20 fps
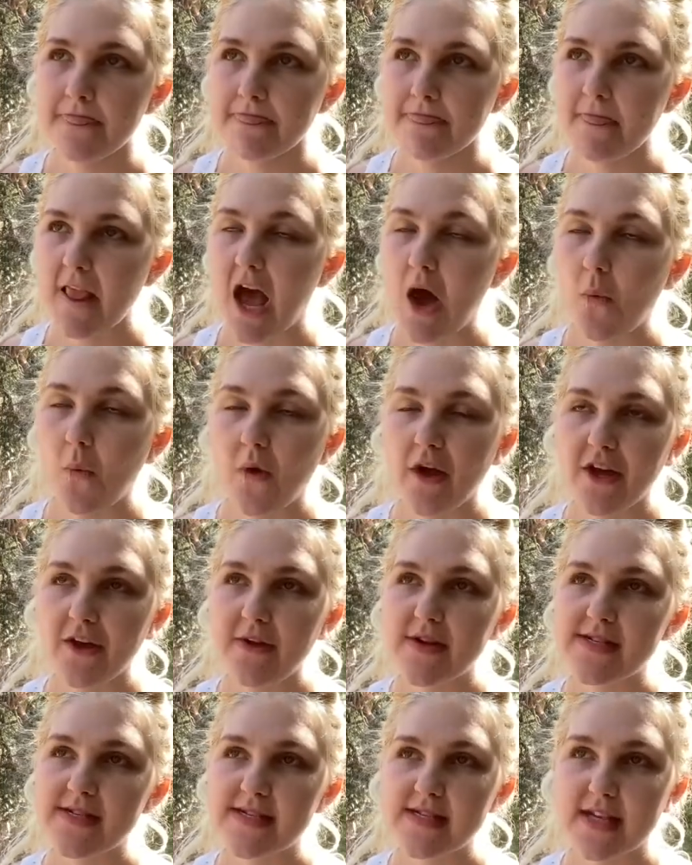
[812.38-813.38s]
I want you
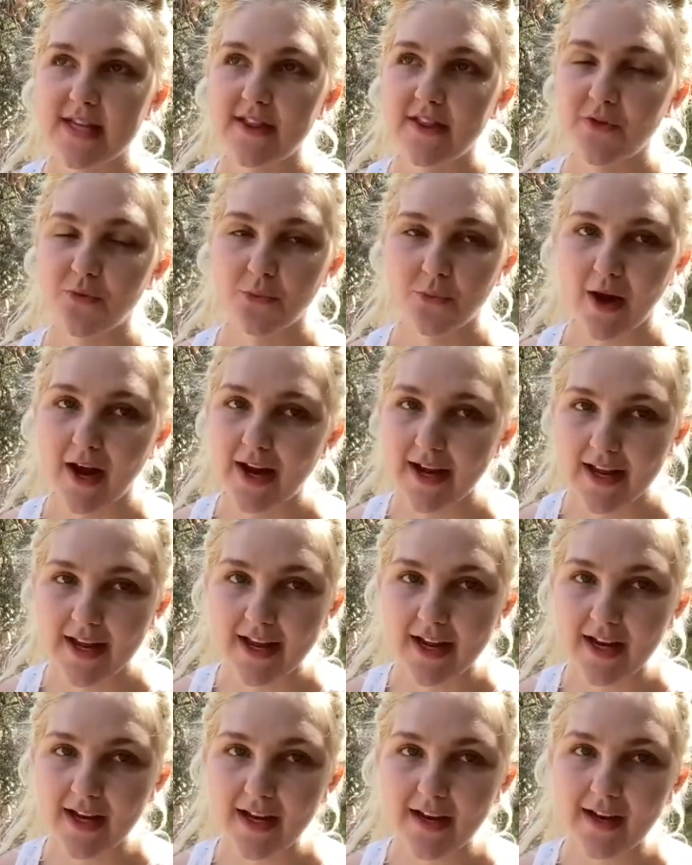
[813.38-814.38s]
to see the
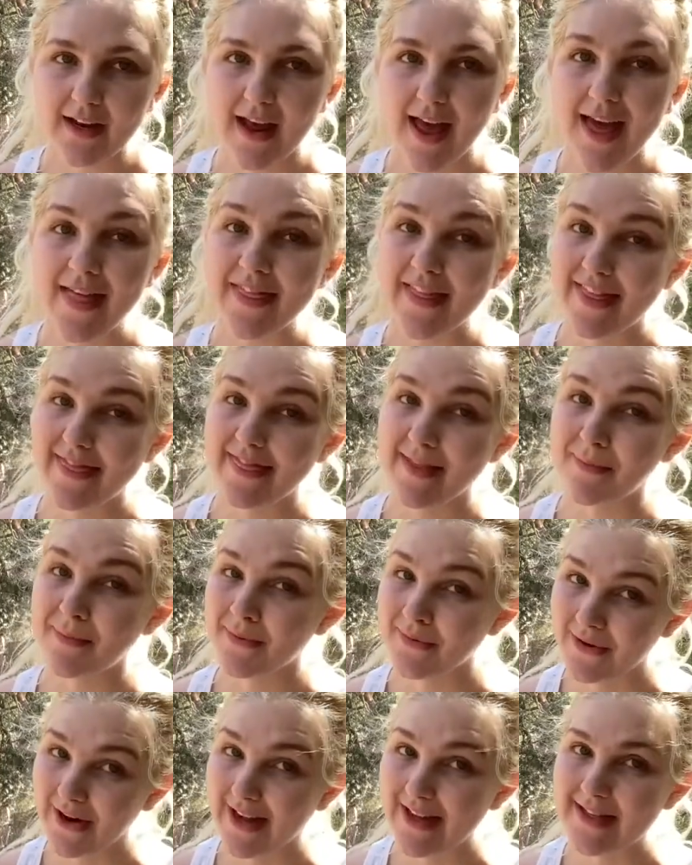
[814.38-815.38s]
rating and then the
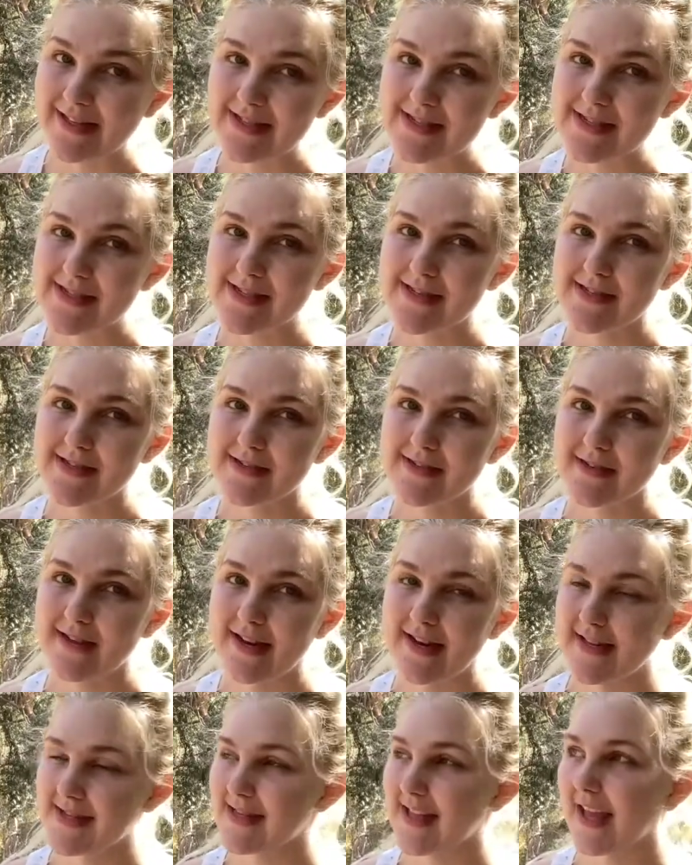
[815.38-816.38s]
price.
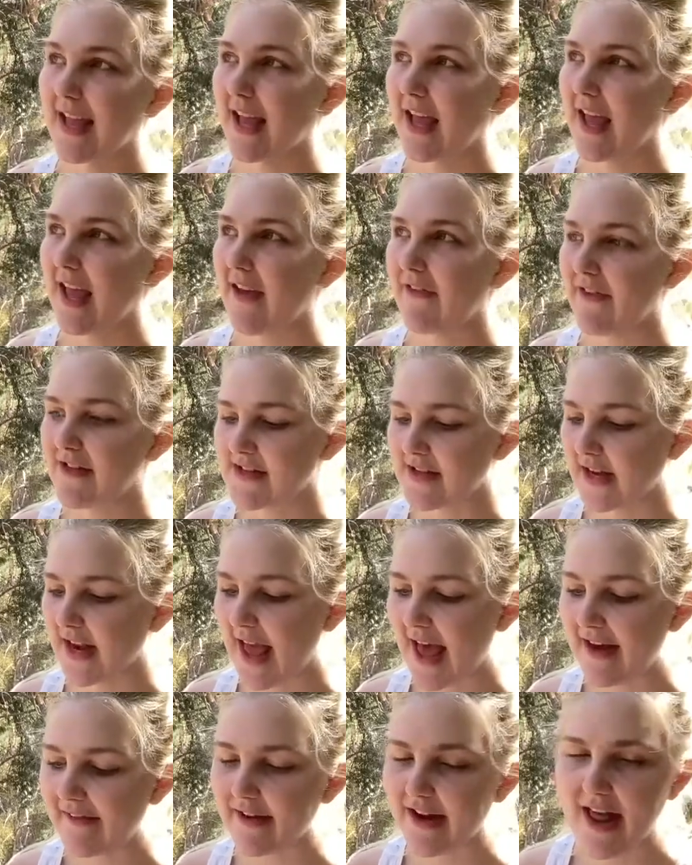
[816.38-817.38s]
And it's like, if it's gonna
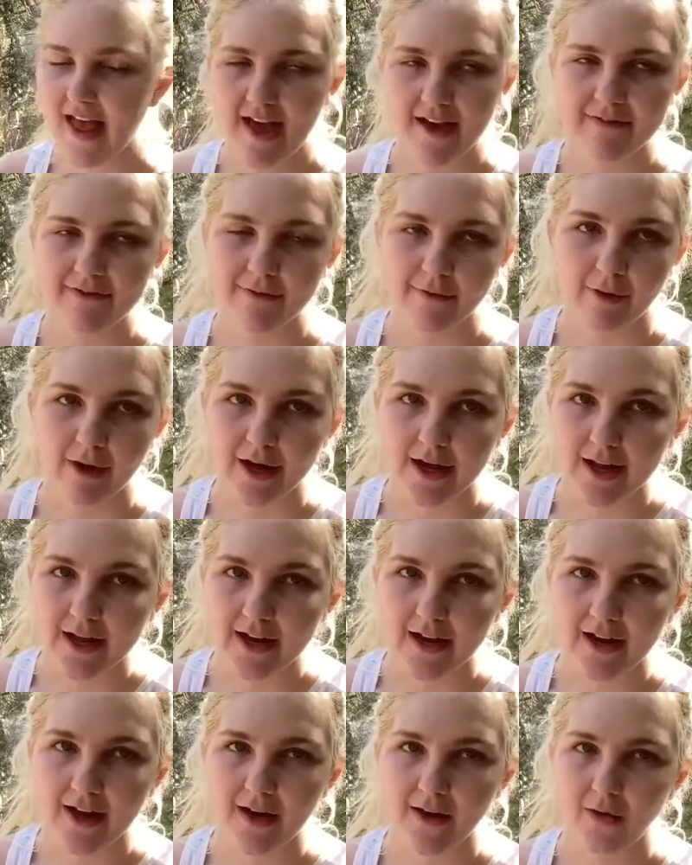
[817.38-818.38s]
have an F
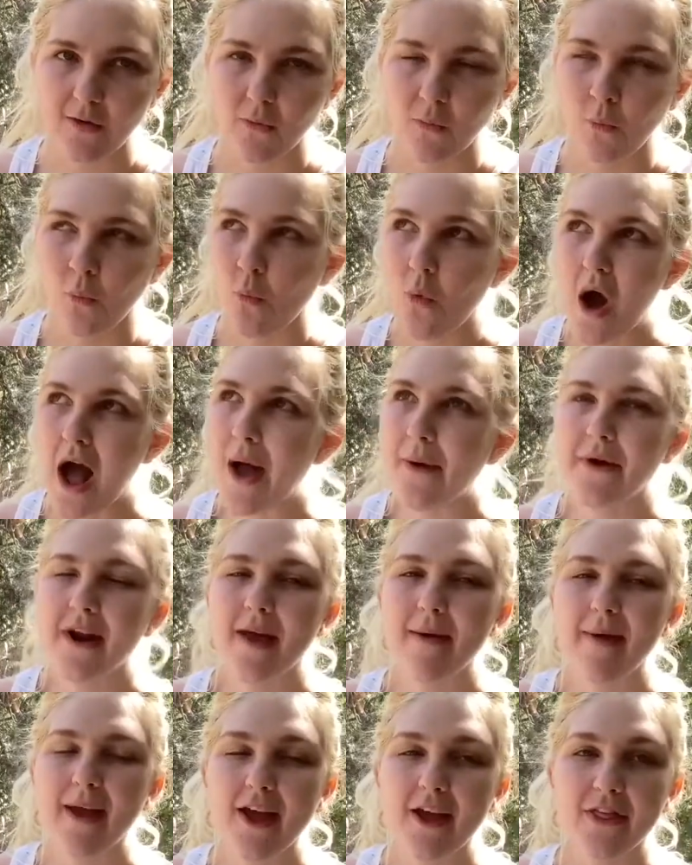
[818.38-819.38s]
rating, why would
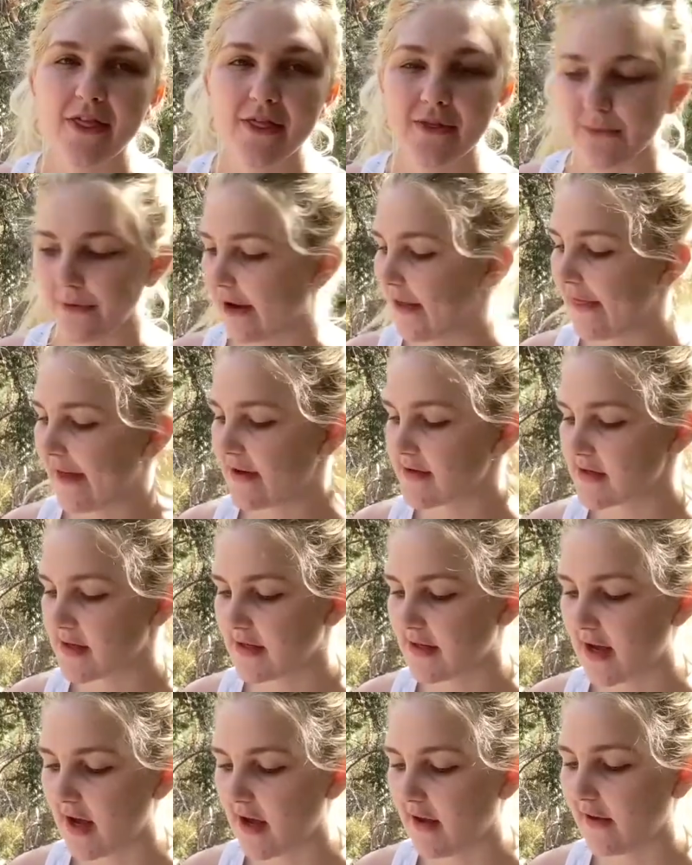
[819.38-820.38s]
I pay
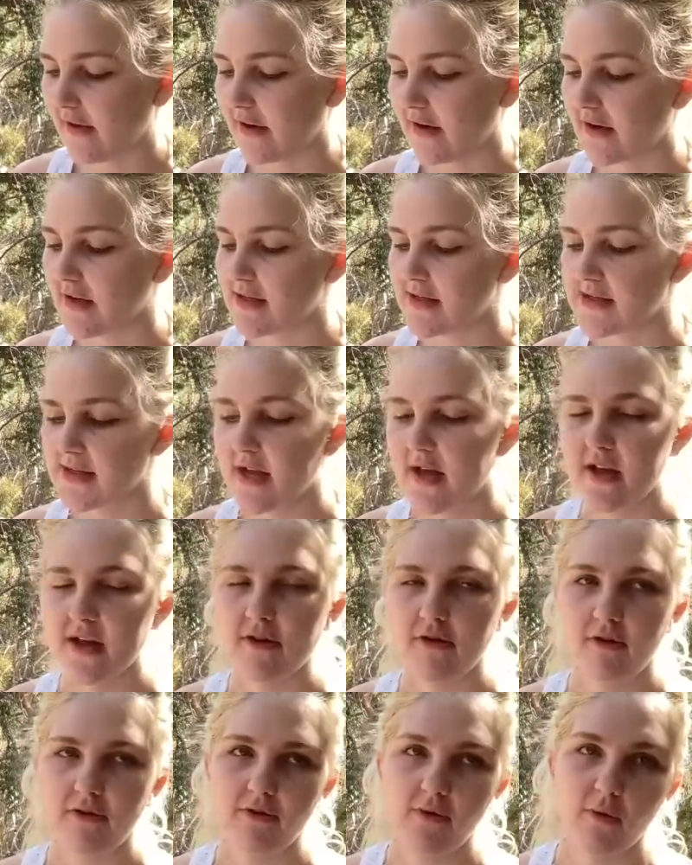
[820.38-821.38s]
$3,000
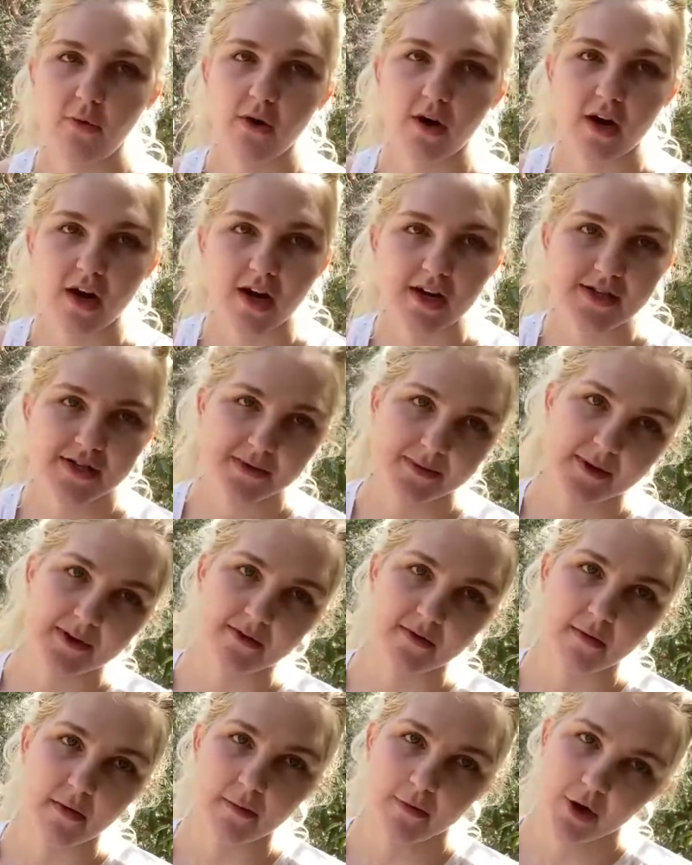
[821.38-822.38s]
for a
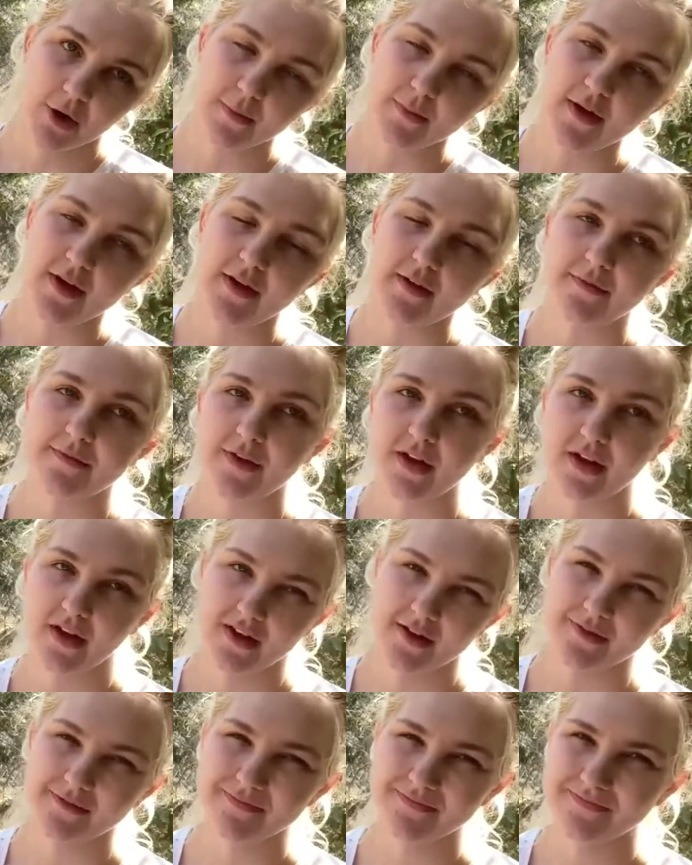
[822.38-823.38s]
2-bedroom apartment, you
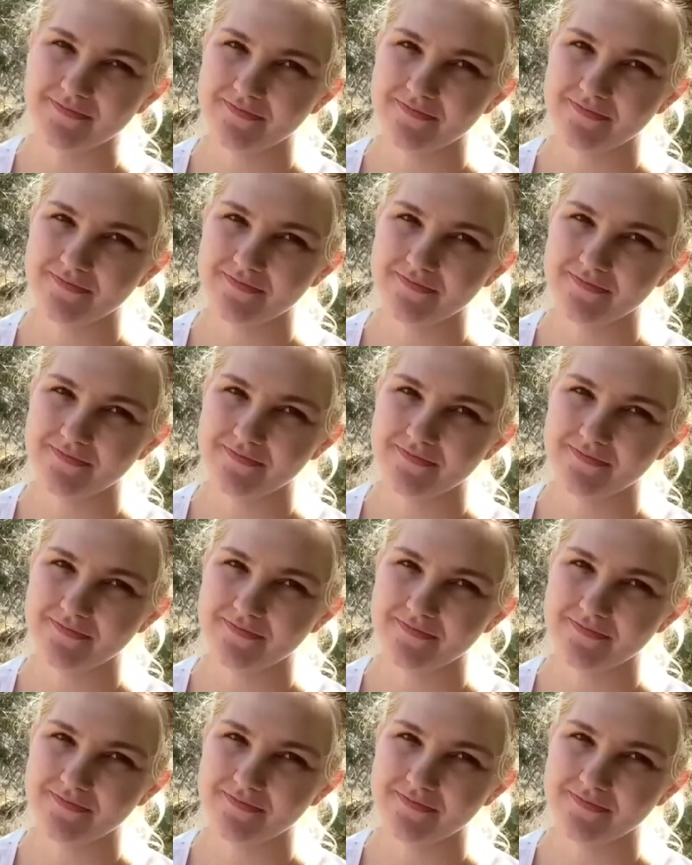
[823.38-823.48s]
know?